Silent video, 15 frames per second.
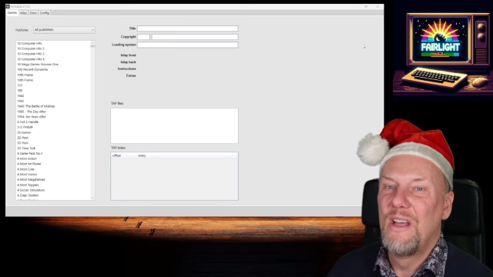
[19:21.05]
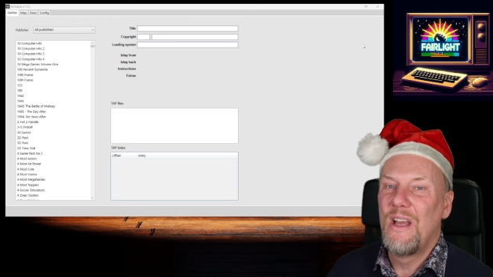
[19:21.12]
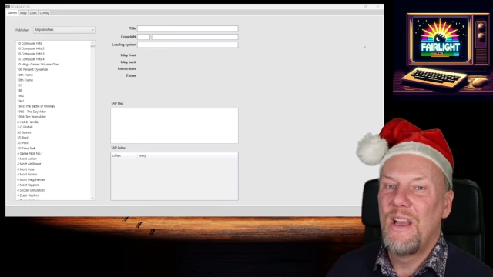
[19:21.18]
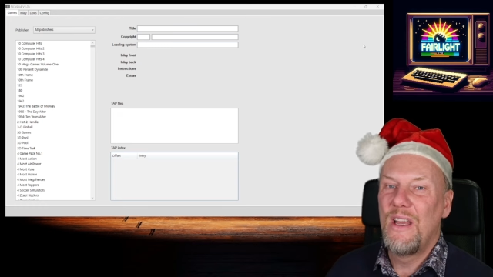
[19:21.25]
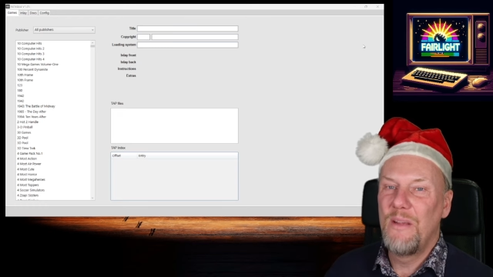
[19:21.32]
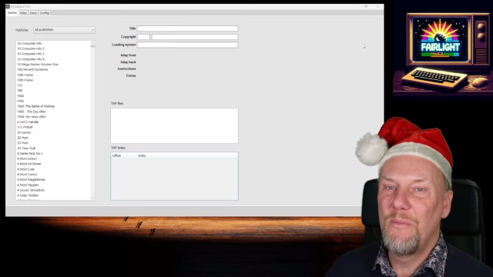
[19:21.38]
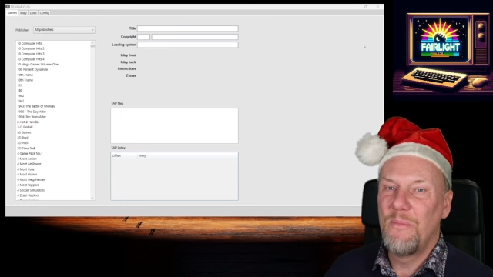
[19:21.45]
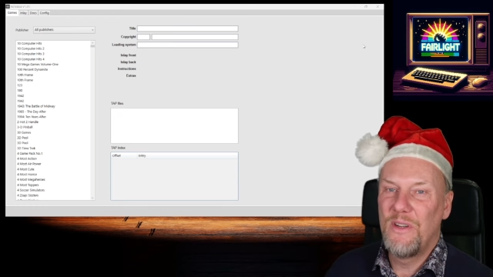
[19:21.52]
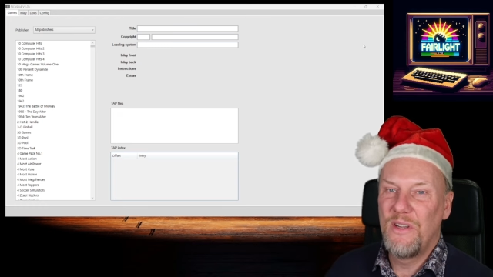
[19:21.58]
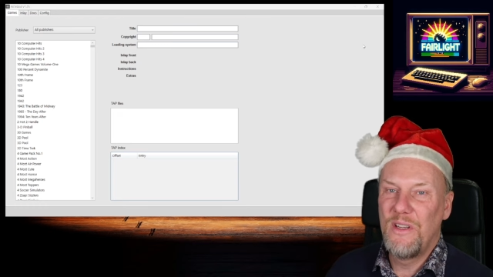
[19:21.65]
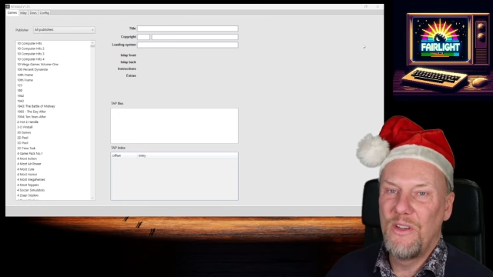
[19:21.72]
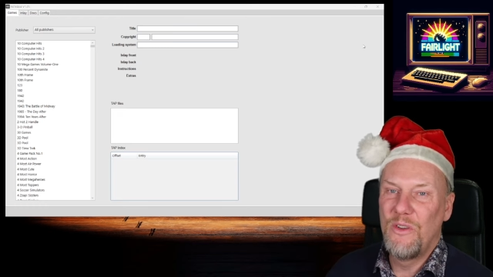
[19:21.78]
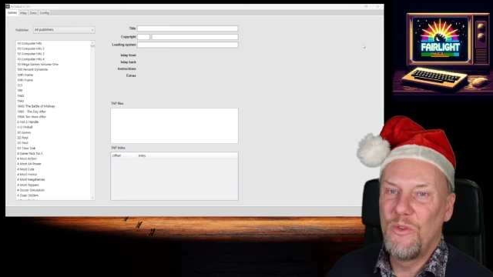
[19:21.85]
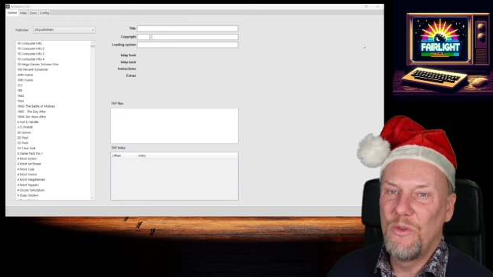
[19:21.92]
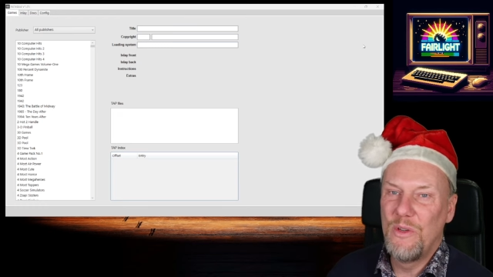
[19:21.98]

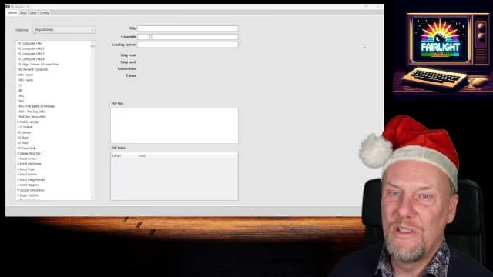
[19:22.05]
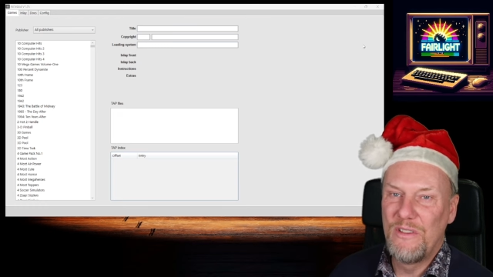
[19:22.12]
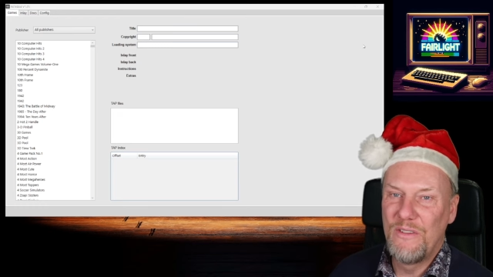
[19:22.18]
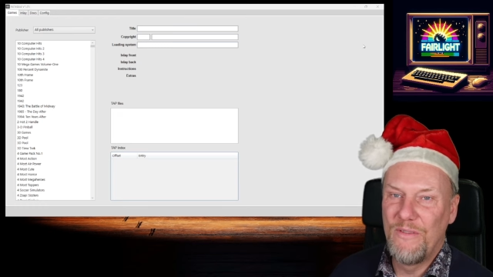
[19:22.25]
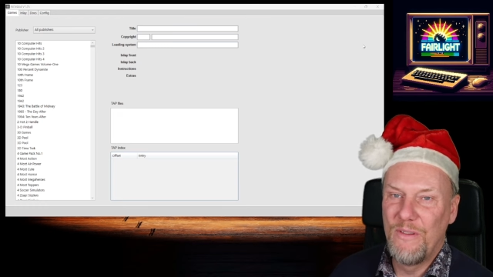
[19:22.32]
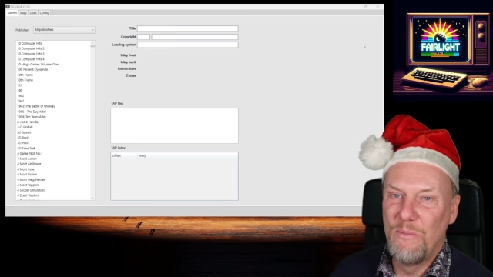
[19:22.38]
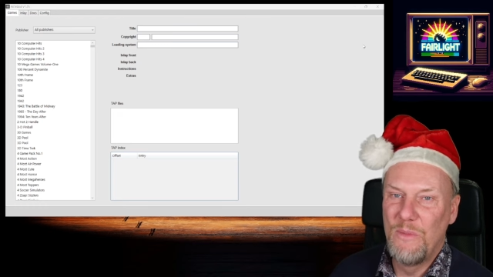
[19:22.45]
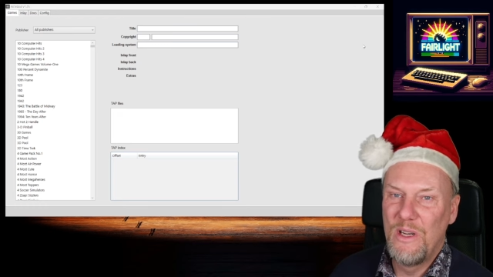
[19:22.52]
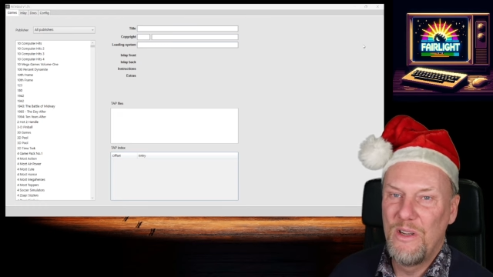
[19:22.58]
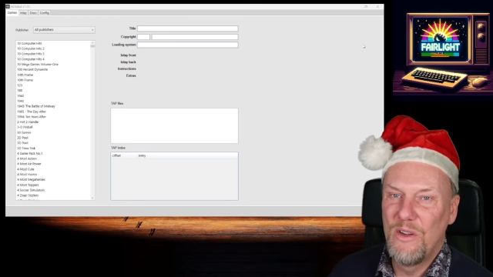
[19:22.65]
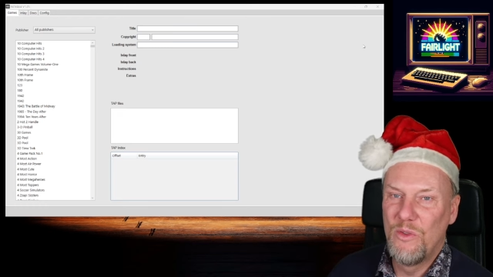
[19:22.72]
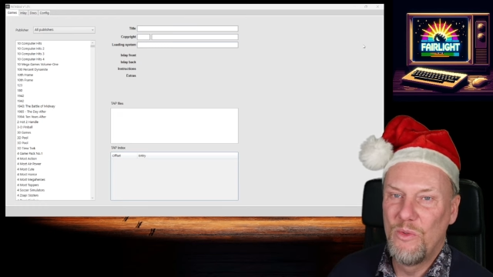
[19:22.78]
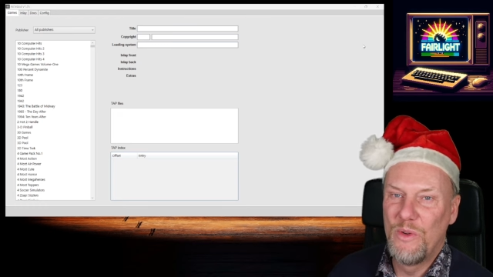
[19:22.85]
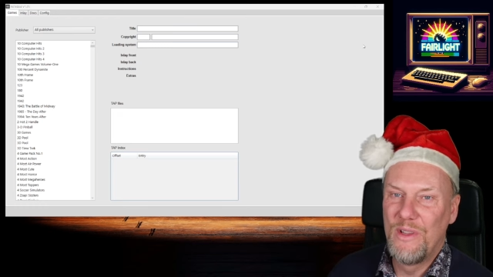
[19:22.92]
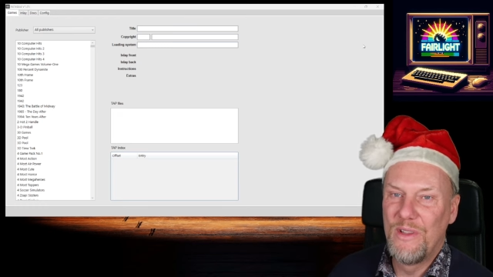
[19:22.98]
anybody who is
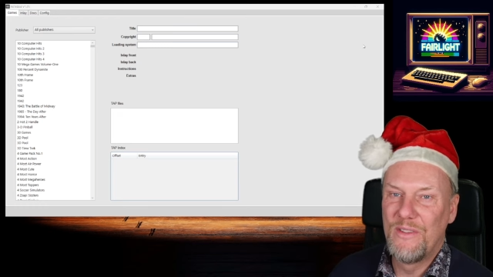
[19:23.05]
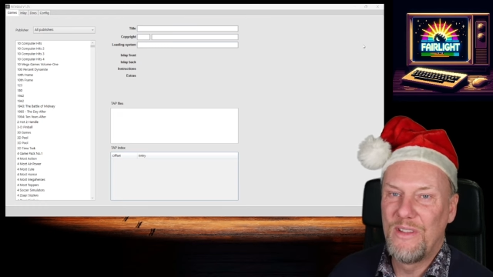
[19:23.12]
familiar with